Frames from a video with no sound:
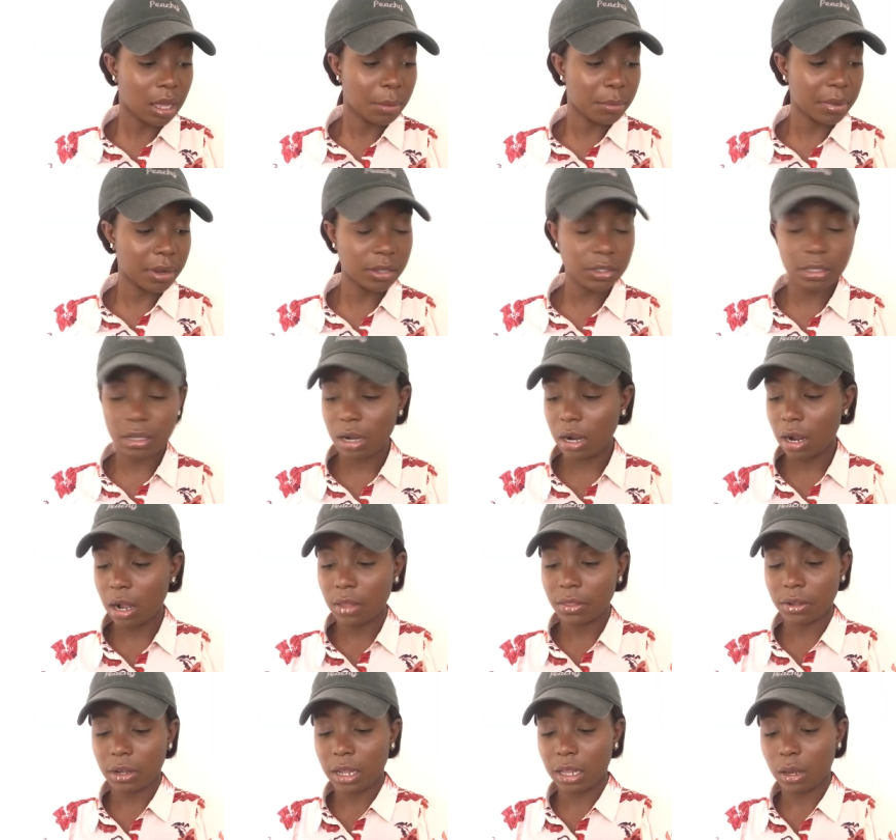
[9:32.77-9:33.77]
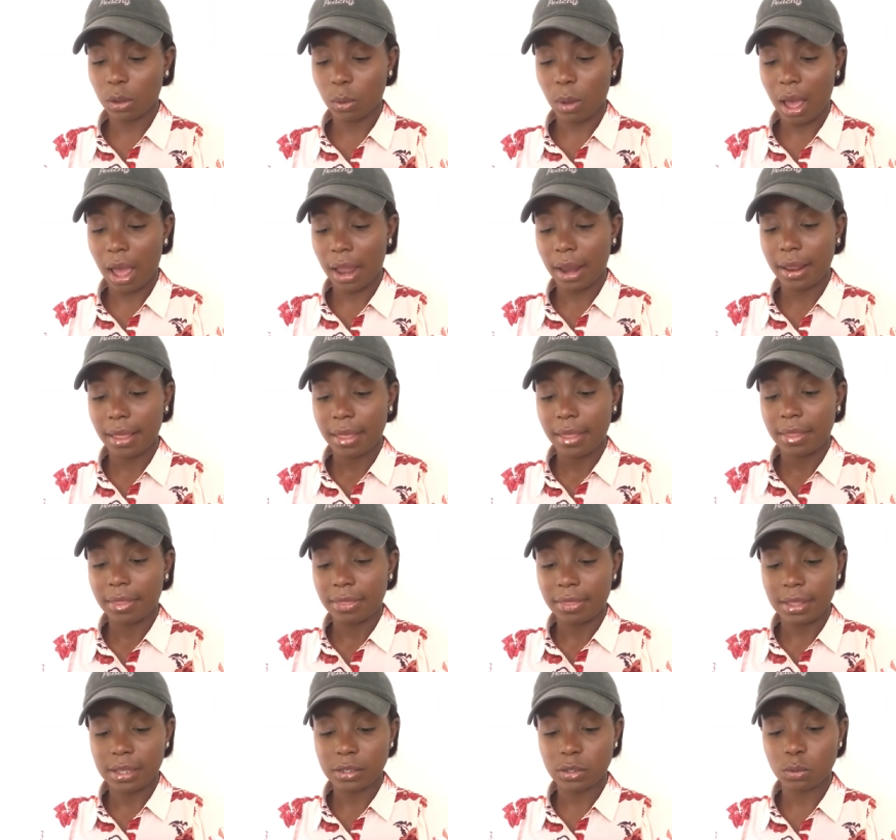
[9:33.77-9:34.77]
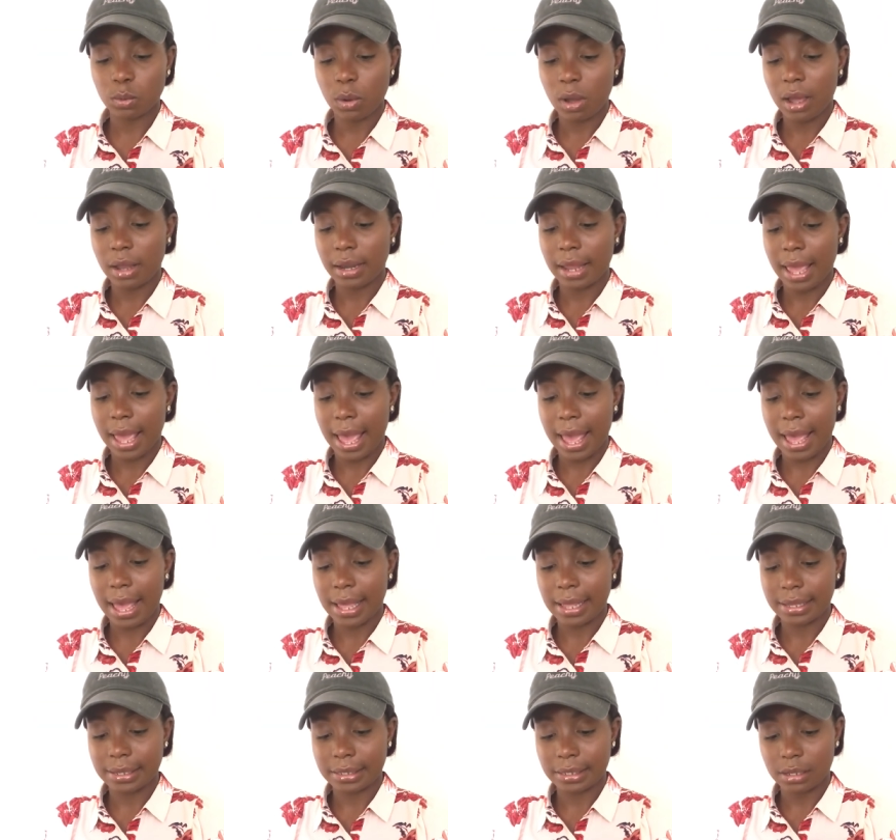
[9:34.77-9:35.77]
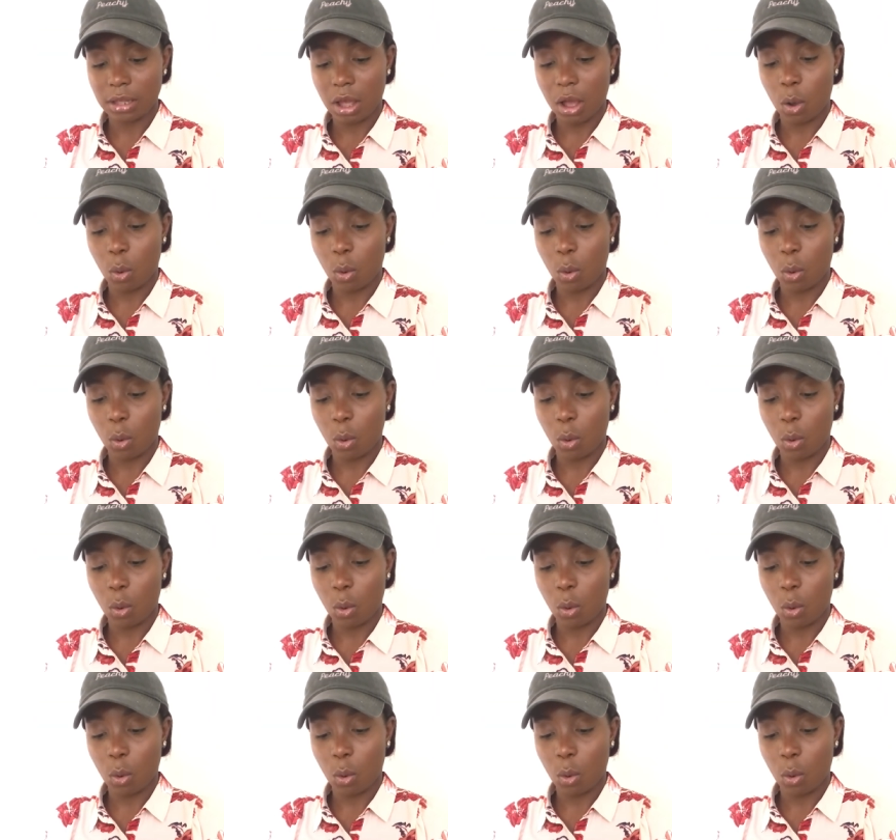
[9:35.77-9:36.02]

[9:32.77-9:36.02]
Compared to her other Killawatt, this one has